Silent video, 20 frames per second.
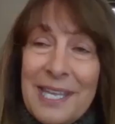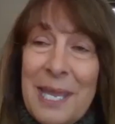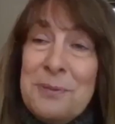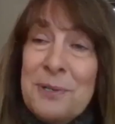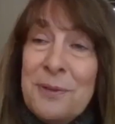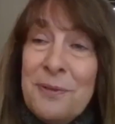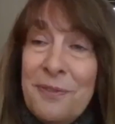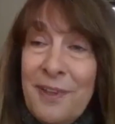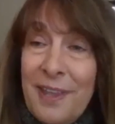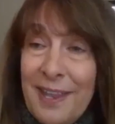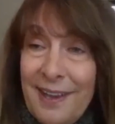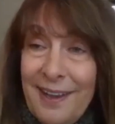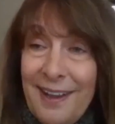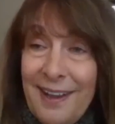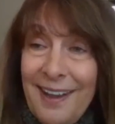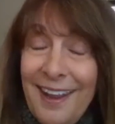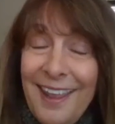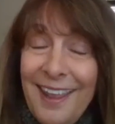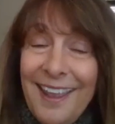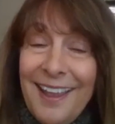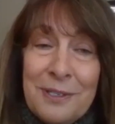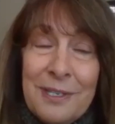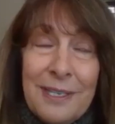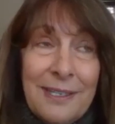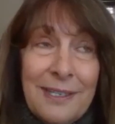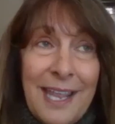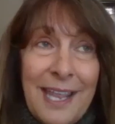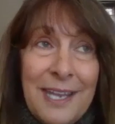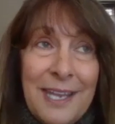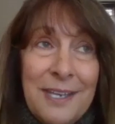it keeps you fit,
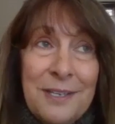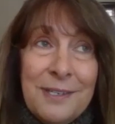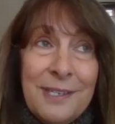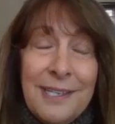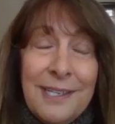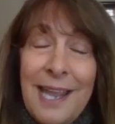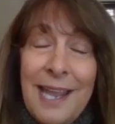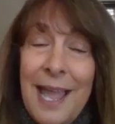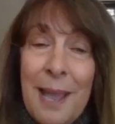and you can